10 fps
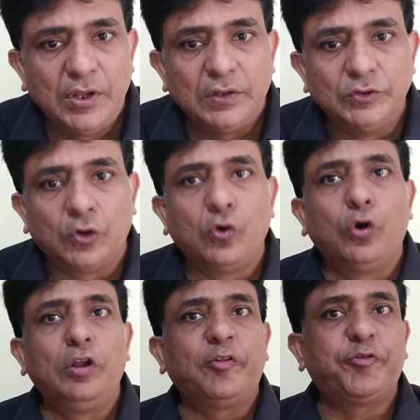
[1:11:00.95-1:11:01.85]
the
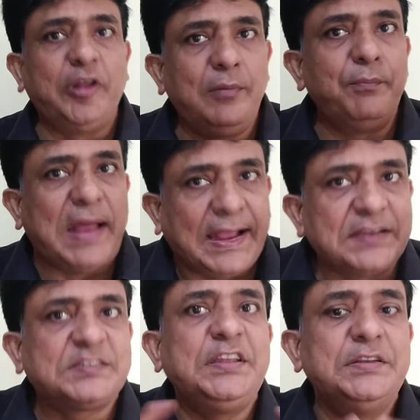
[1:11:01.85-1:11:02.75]
role of film
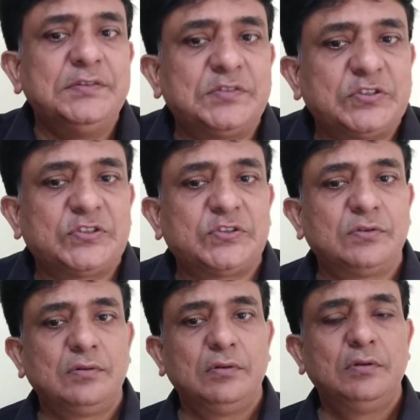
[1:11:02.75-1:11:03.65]

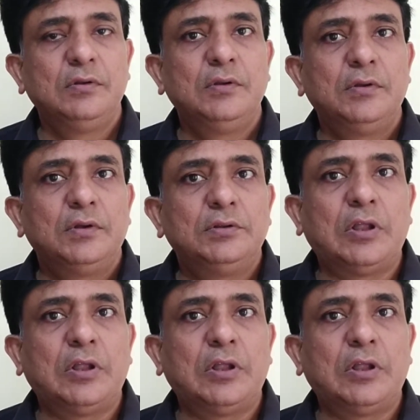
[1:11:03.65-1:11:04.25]
magazines, the